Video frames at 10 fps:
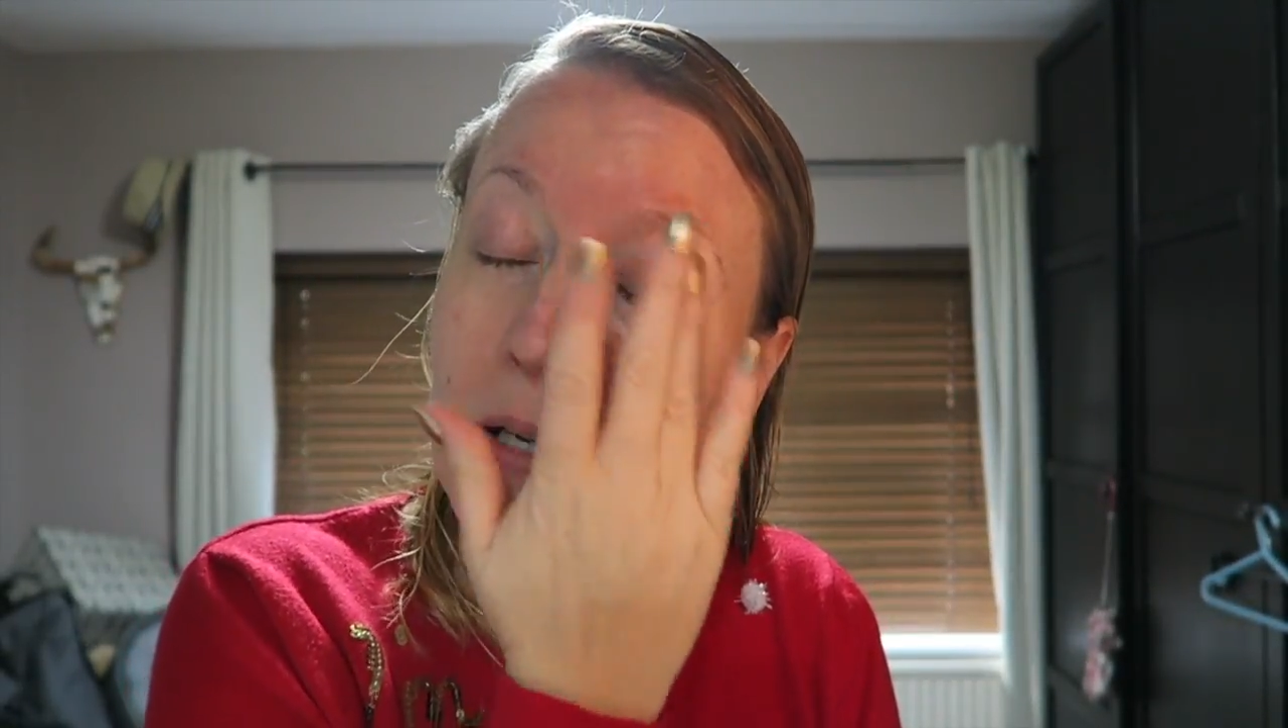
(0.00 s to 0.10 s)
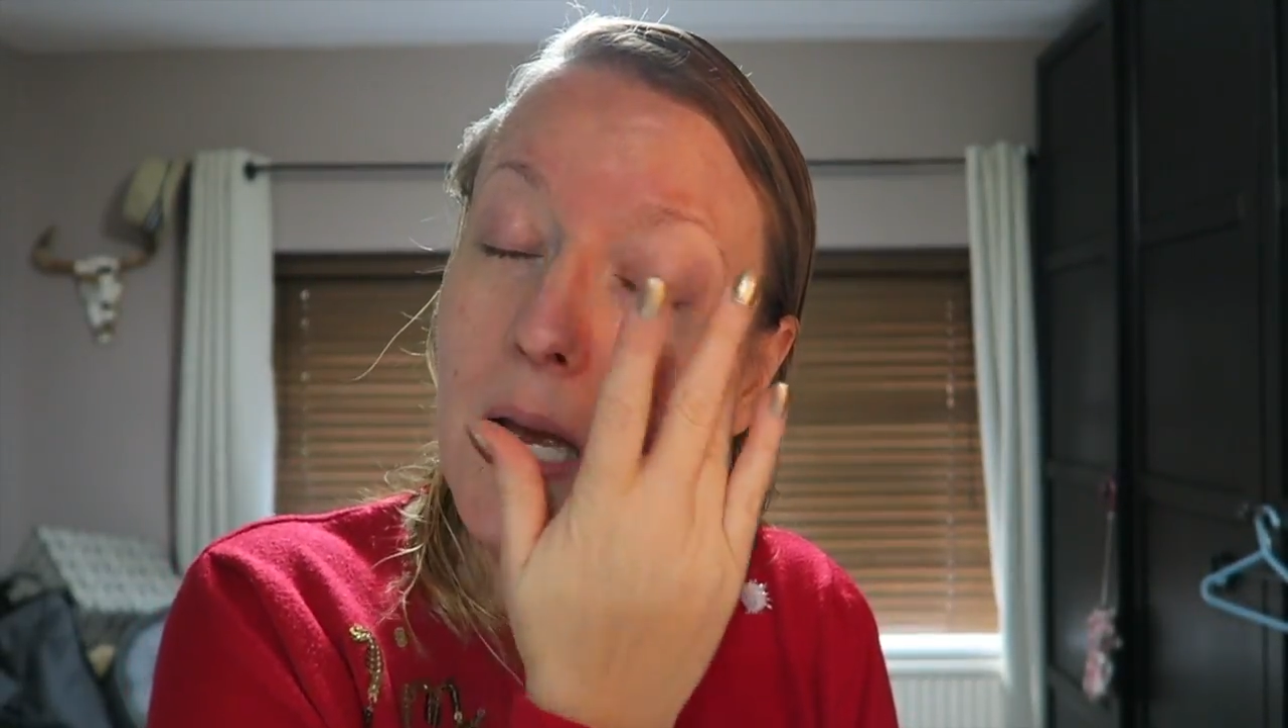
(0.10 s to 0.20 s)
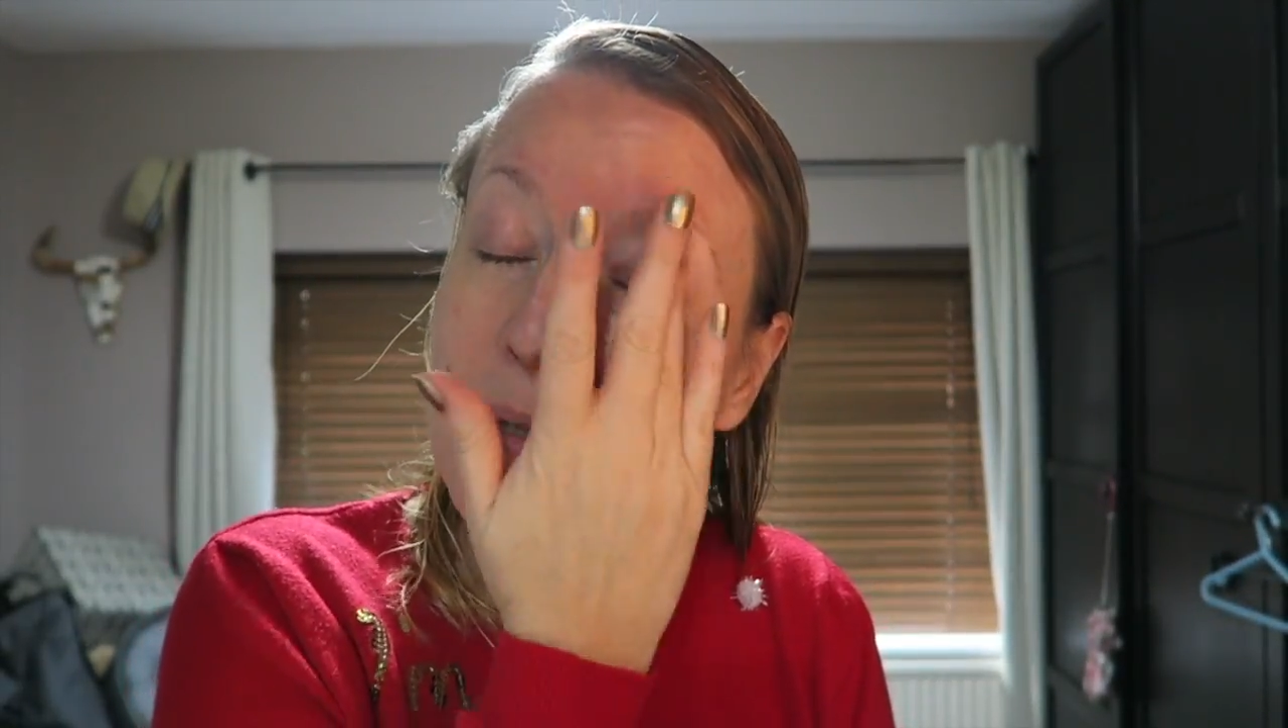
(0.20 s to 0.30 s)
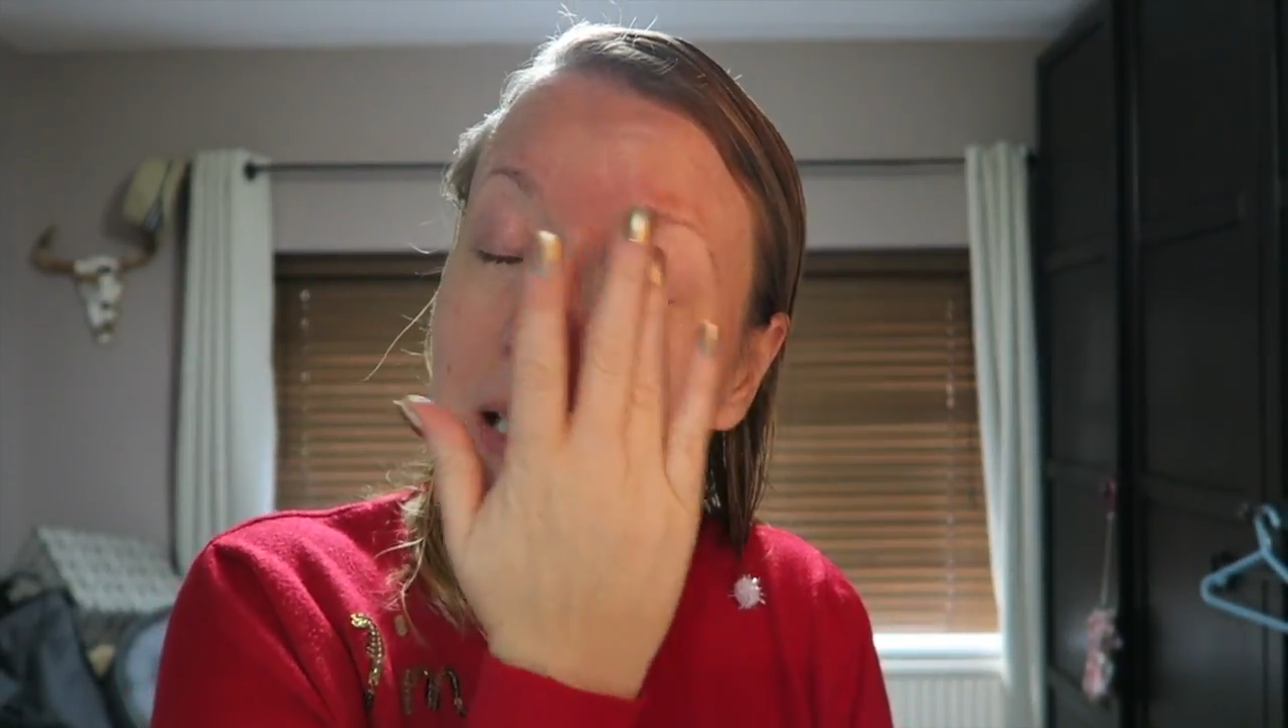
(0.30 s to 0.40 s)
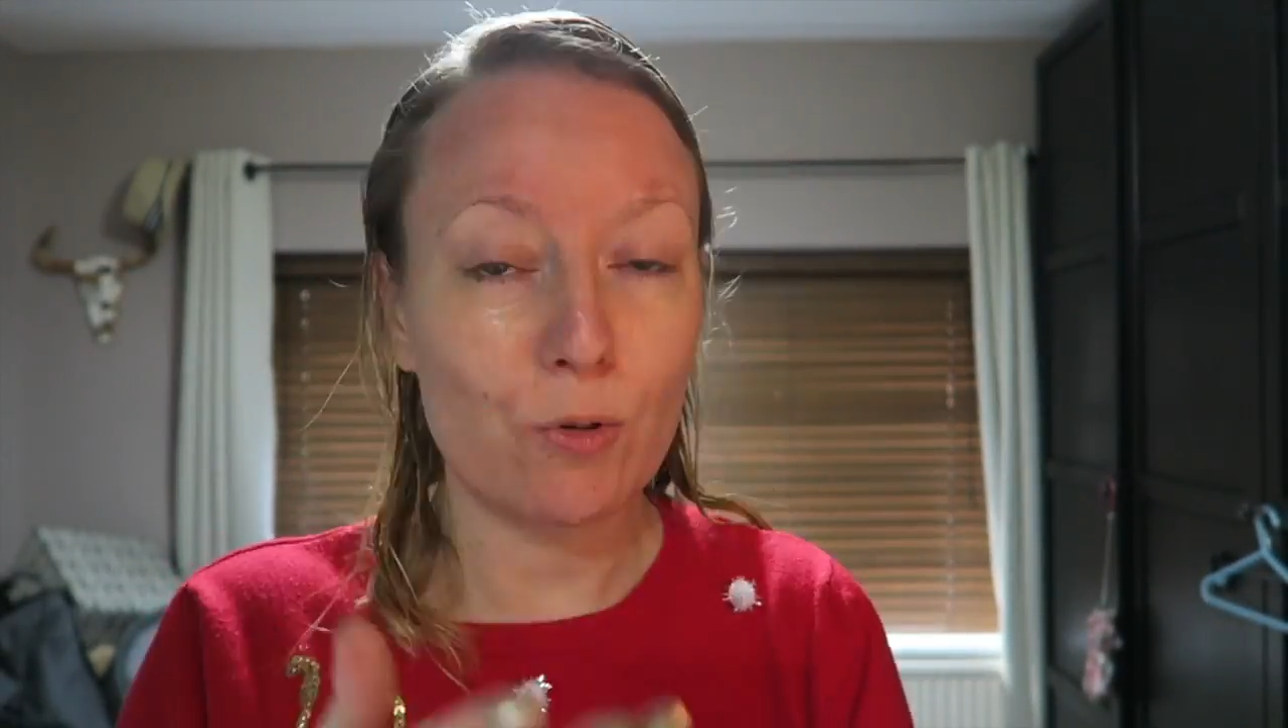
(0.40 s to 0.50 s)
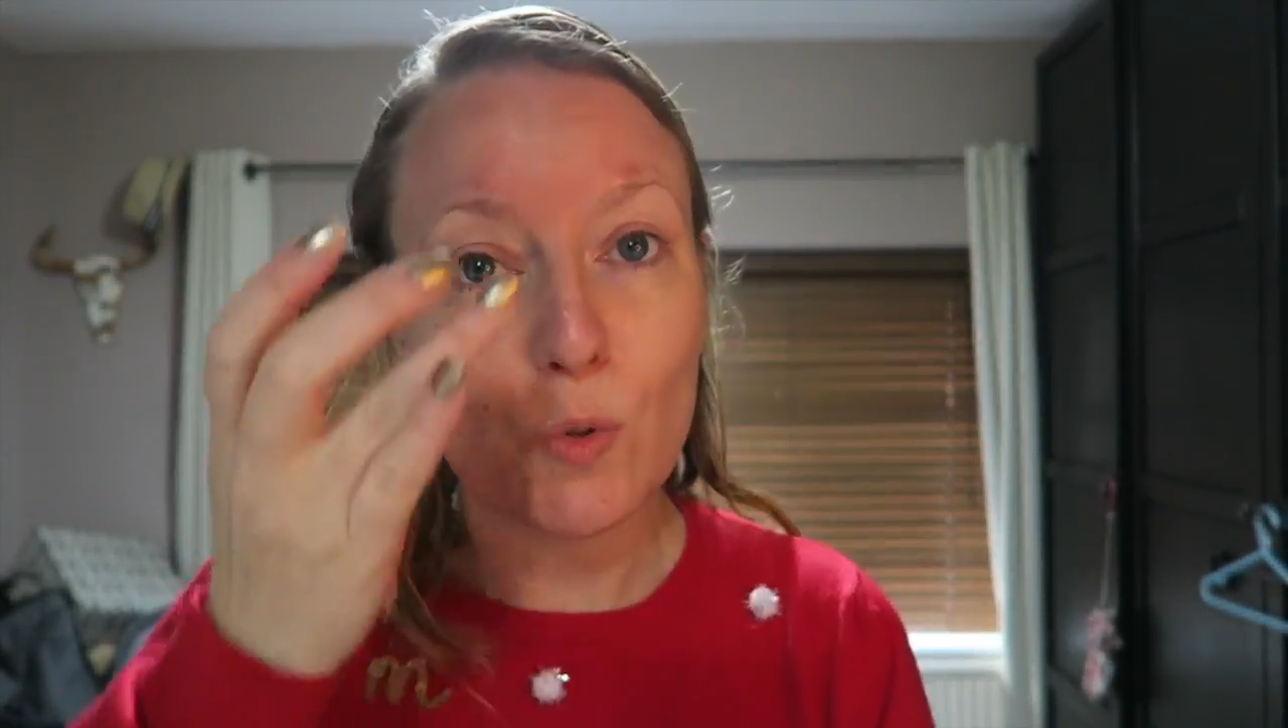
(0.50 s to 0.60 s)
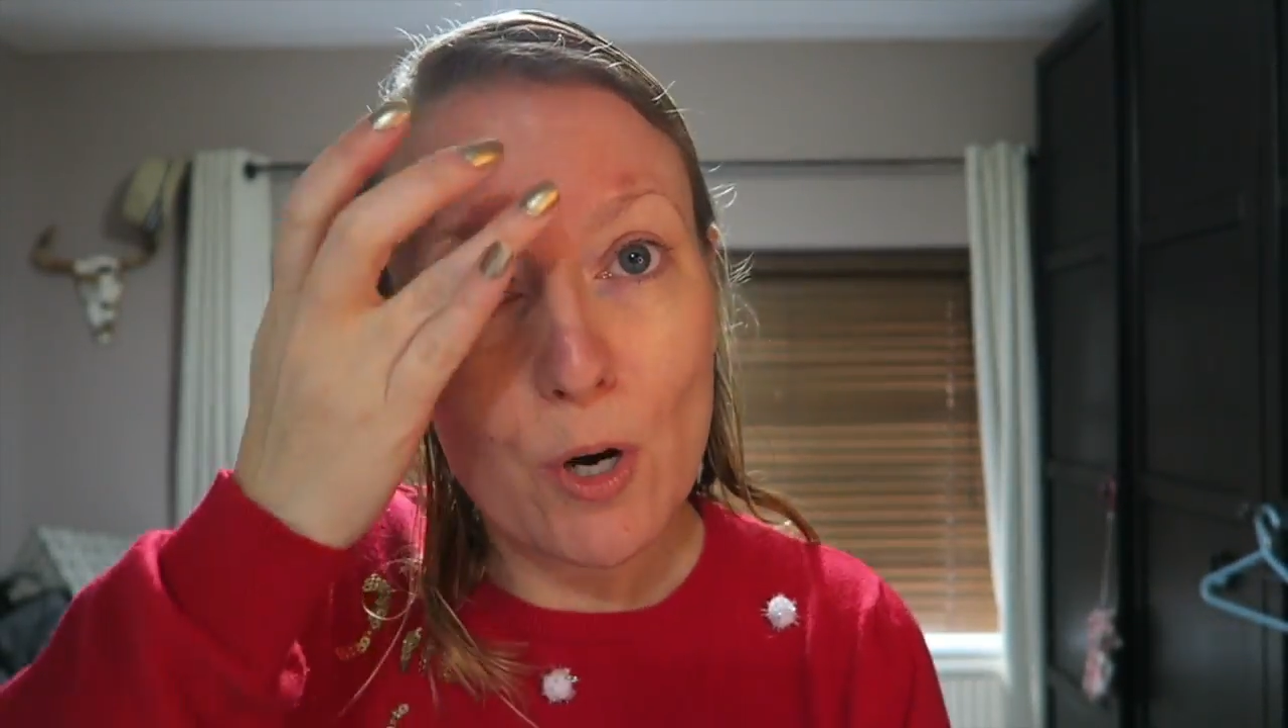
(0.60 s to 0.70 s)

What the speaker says: a busy Christmas